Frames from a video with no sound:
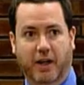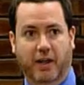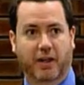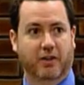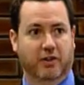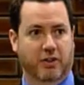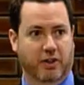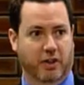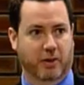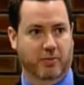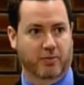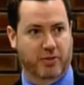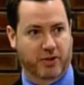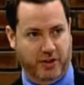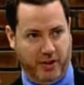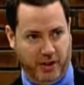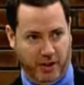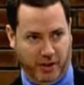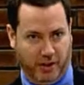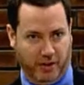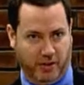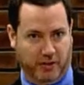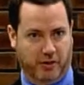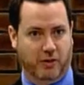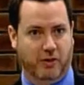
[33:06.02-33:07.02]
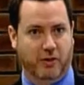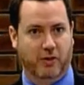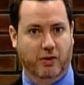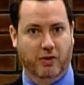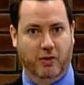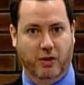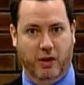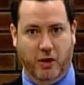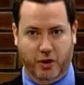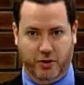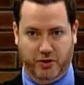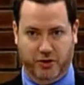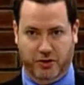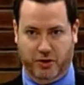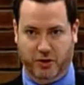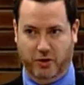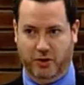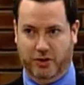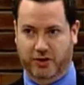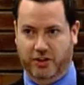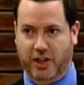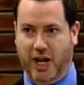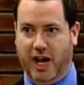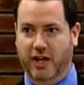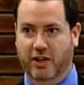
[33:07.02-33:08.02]
in terms of their cultural
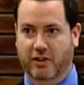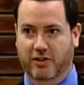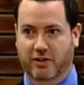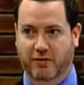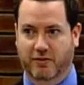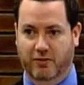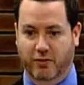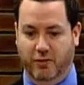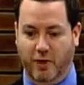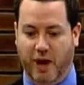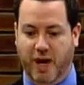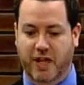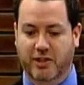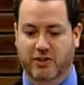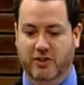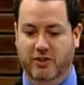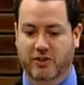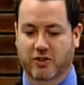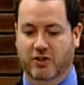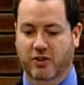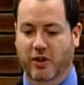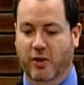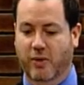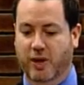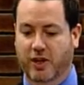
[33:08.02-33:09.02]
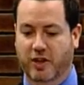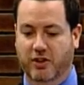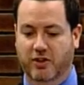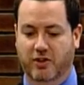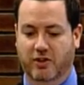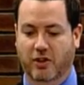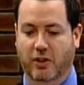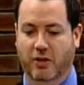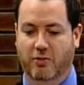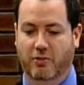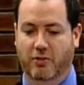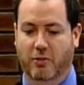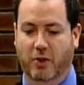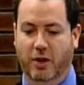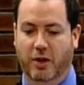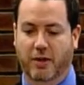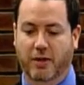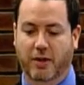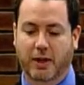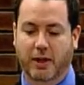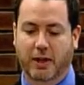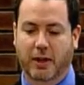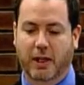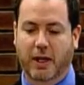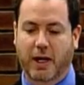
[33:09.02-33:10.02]
styles of dress and so on and so forth.
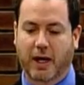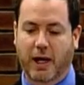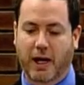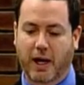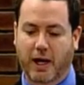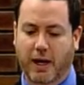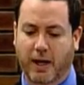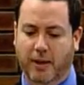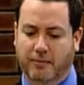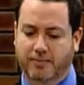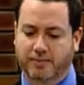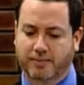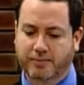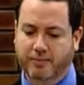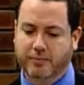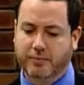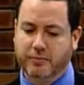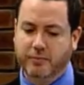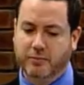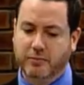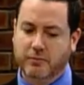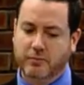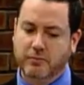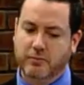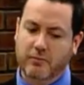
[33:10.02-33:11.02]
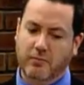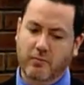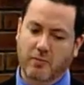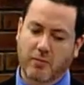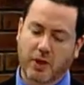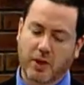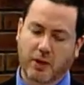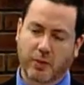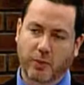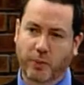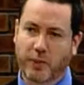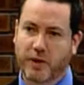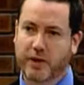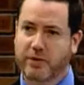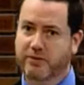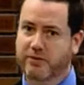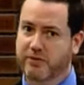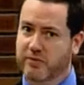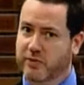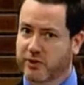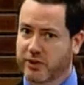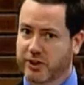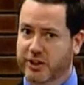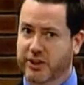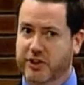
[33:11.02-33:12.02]
Um, we've
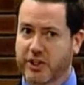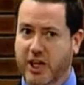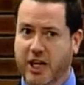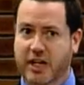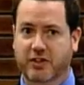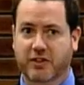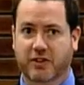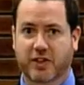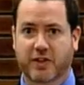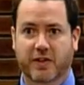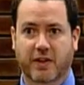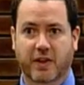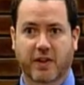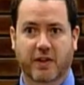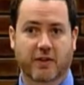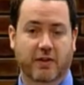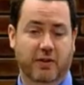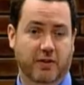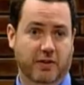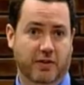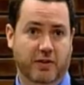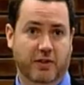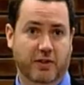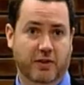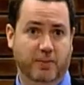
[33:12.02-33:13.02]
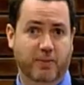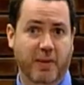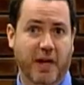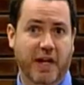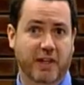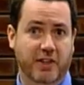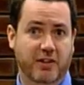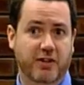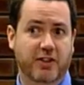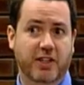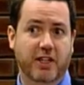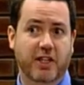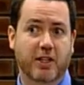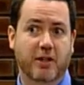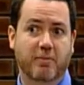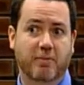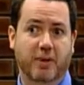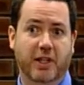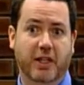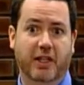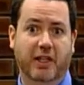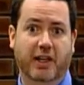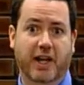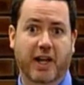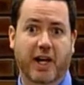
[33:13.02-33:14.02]
suggested that this may indeed
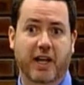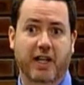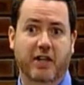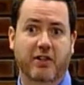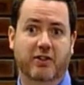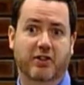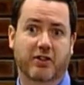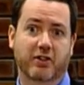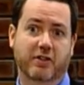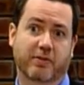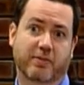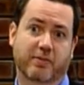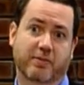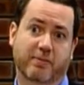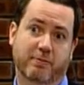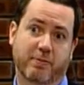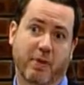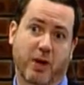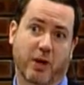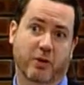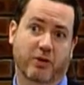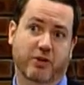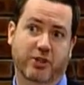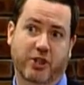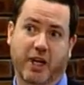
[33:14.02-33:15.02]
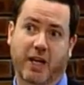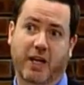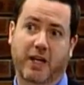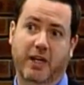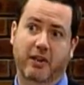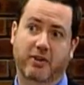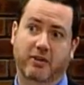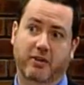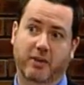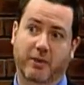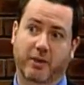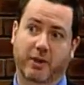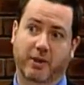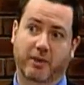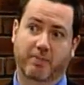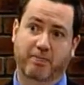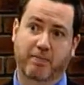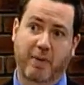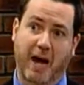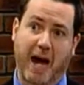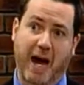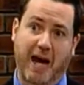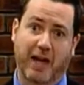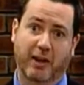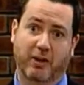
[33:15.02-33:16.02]
be a case of Moche doing
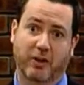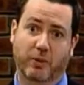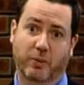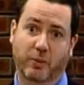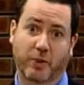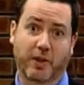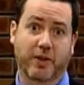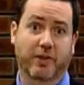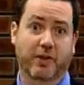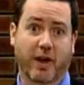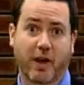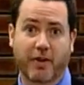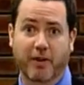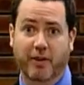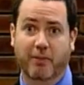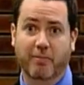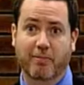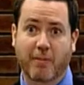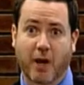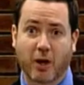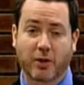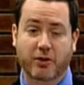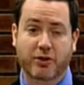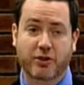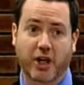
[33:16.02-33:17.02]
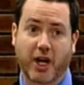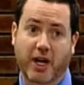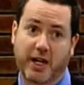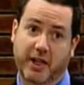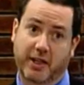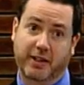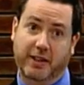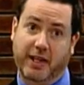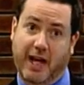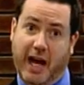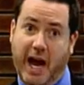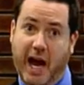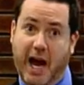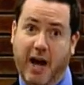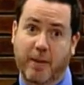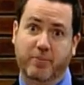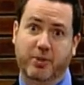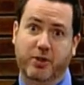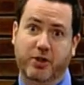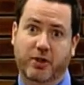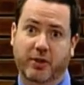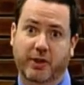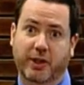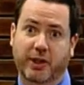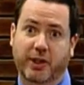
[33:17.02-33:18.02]
battle with other Moche and
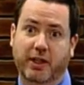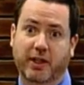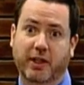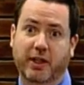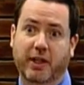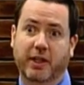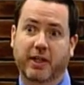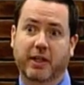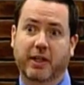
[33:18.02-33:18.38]
capturing